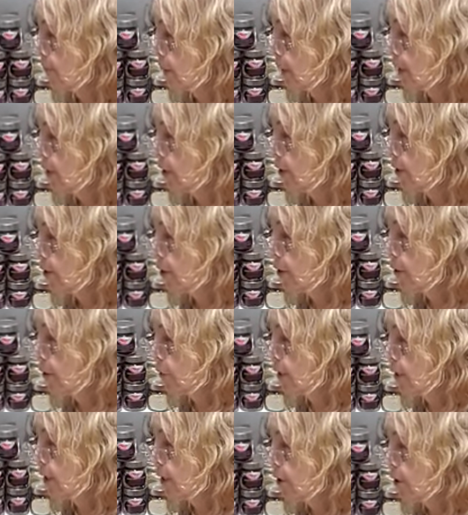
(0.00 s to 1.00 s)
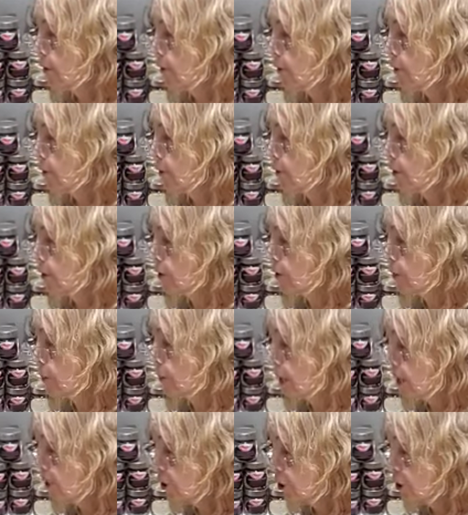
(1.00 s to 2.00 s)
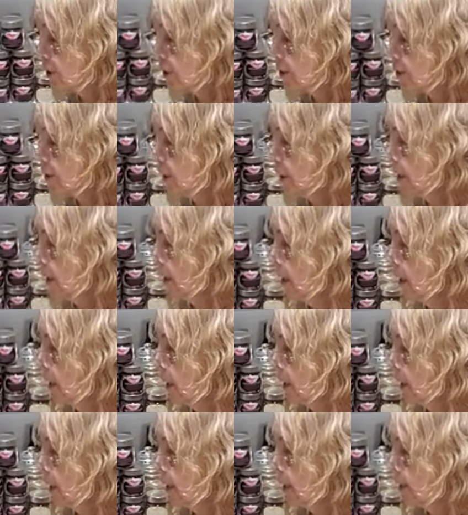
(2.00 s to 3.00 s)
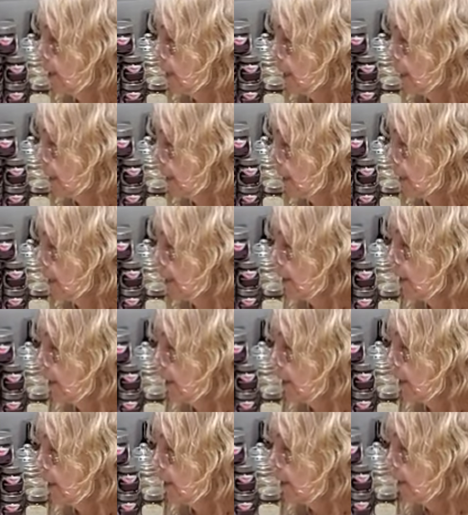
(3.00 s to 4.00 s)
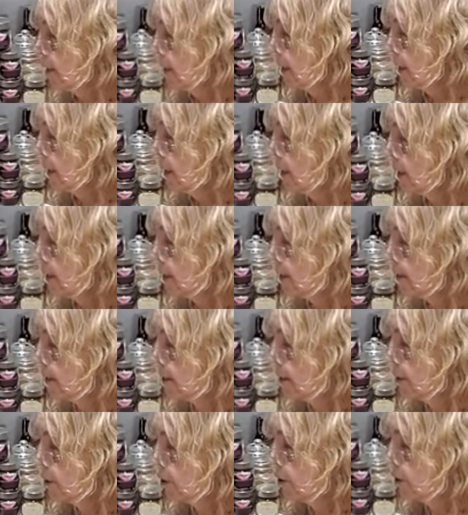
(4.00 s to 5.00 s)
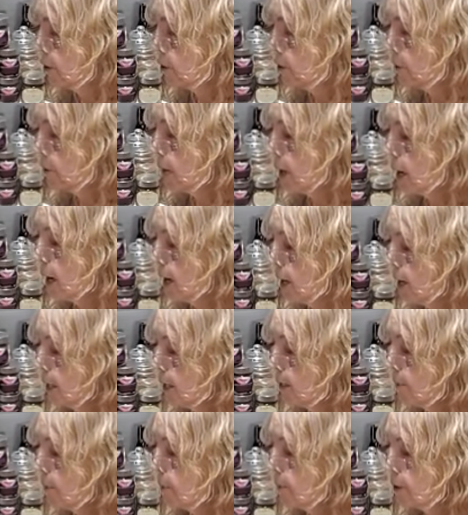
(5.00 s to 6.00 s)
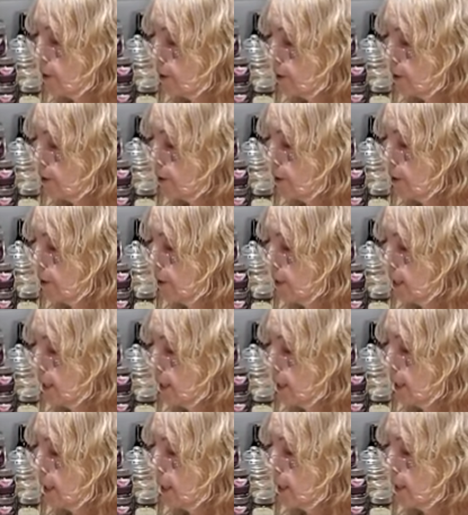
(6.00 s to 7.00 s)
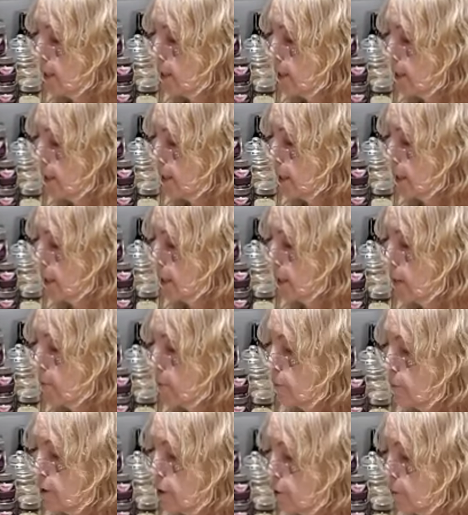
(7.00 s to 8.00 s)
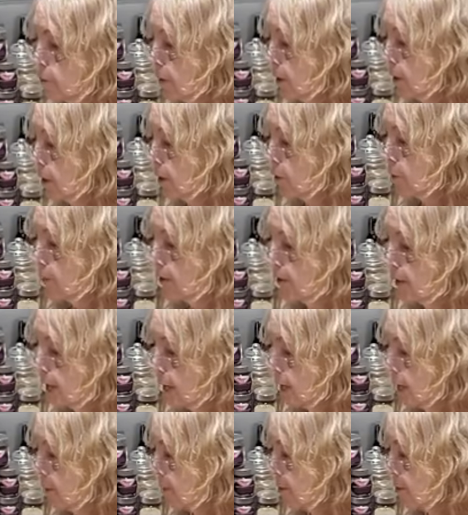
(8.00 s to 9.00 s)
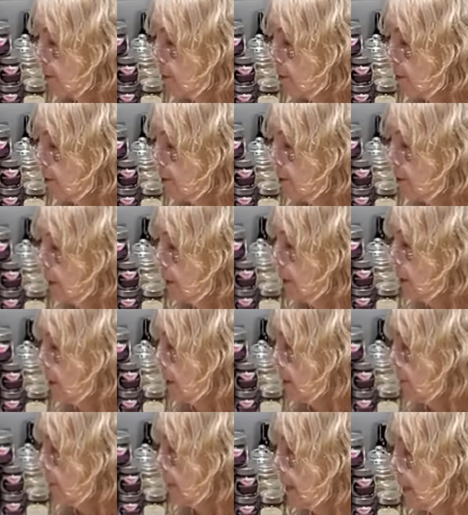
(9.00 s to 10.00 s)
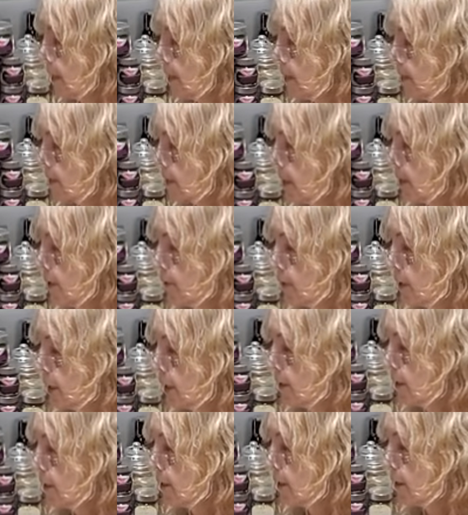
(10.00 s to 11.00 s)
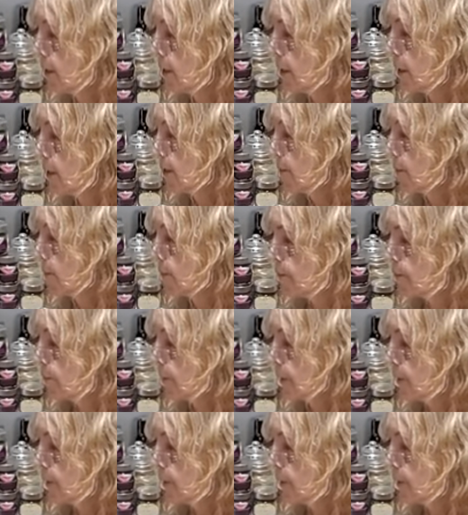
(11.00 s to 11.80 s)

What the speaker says: you know, so they're really good for depression and that kind of thing. So I personally don't bother with the capsules, because I find that I'm